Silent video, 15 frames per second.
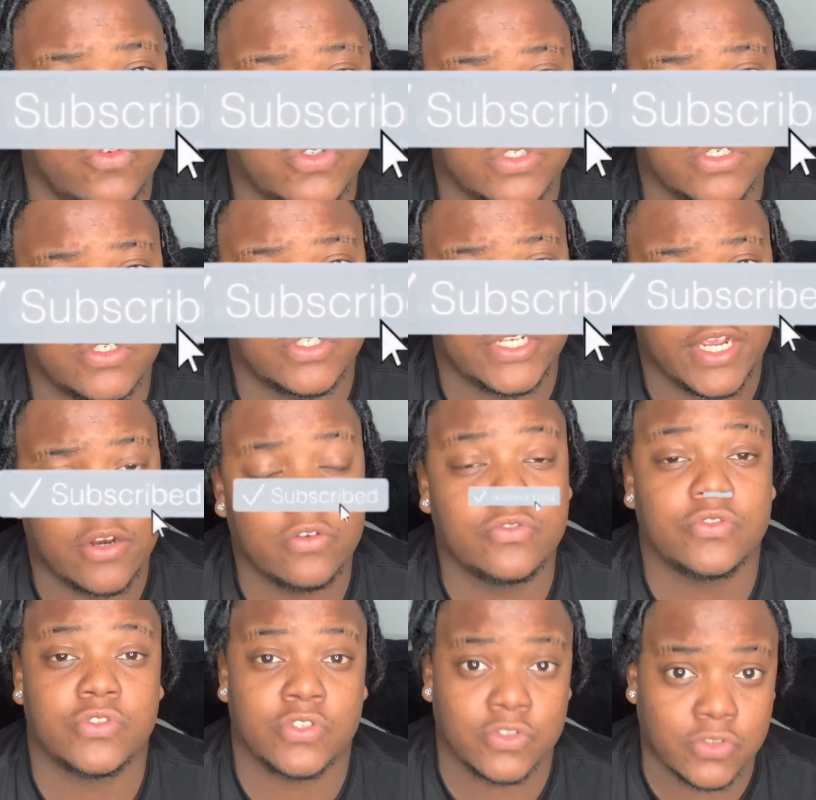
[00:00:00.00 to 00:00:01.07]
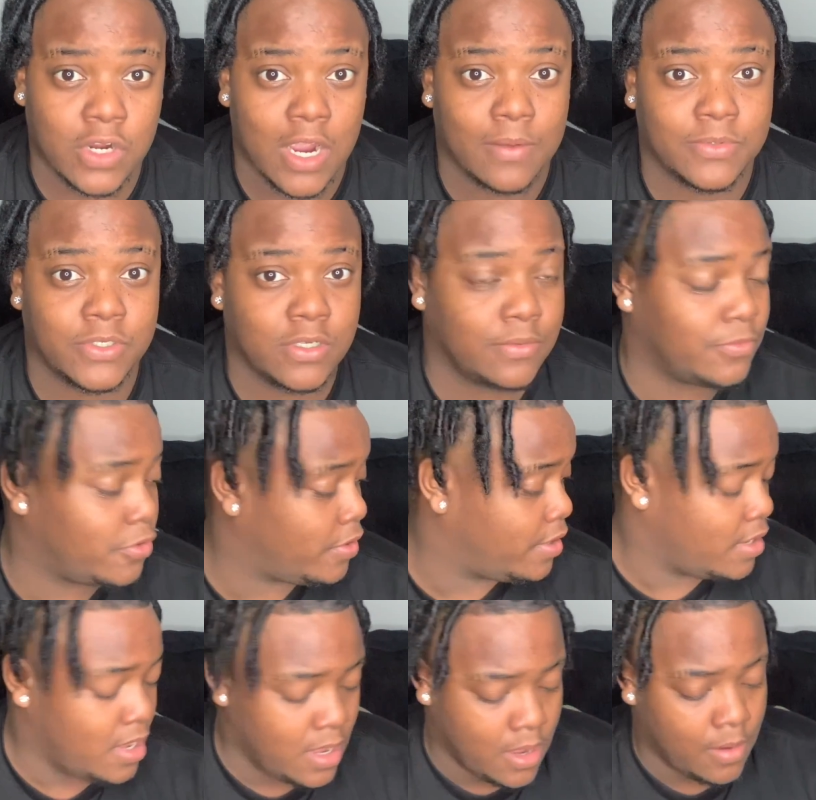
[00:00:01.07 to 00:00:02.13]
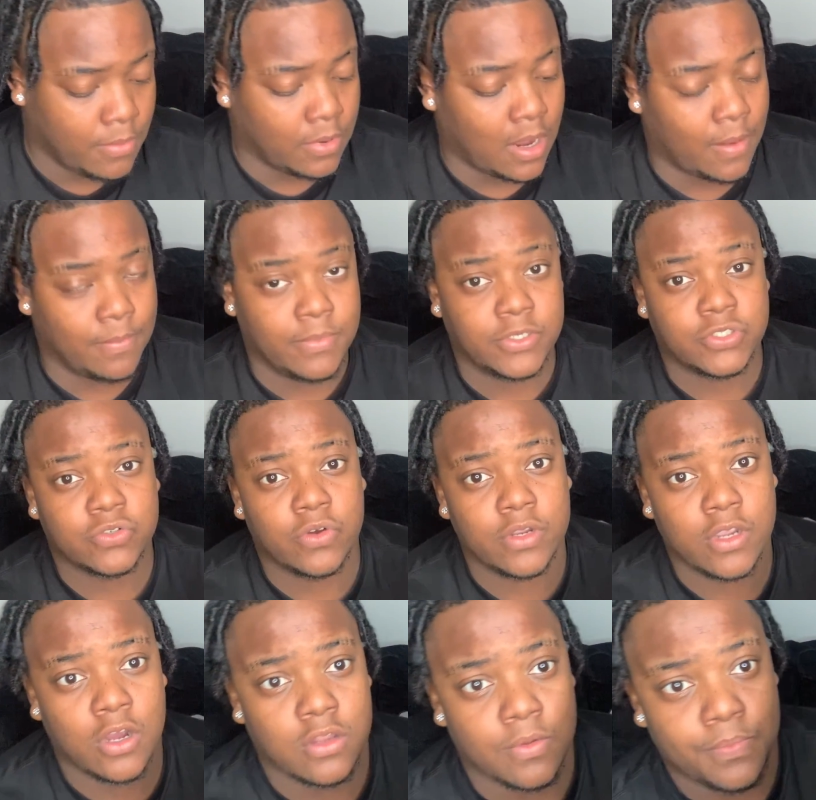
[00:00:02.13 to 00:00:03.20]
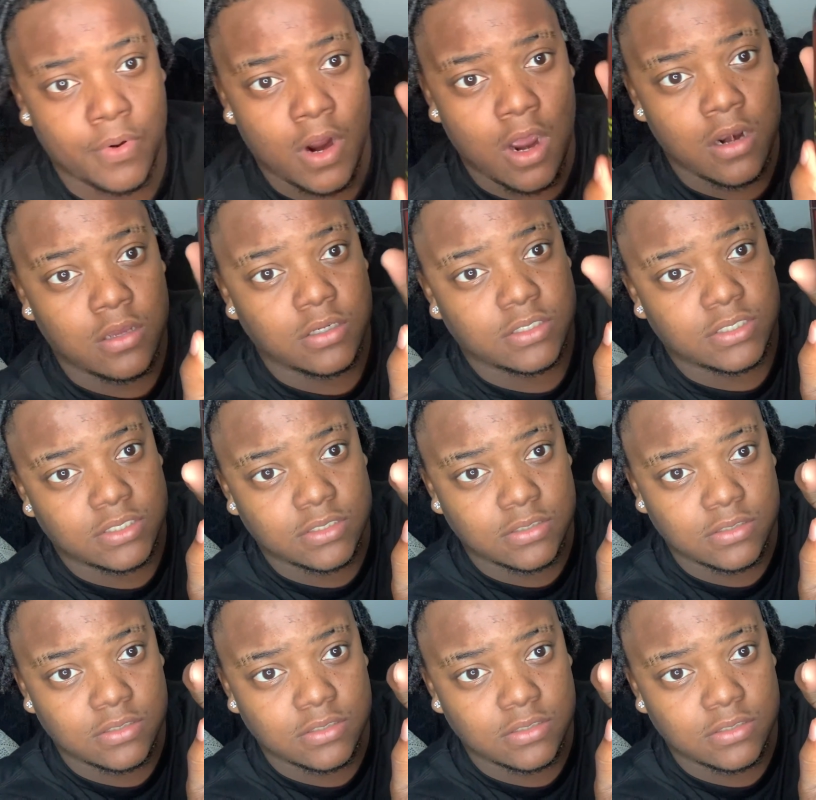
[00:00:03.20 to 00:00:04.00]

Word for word: to the channel, subscribe to your boy. But I'm going to be showing y'all the products.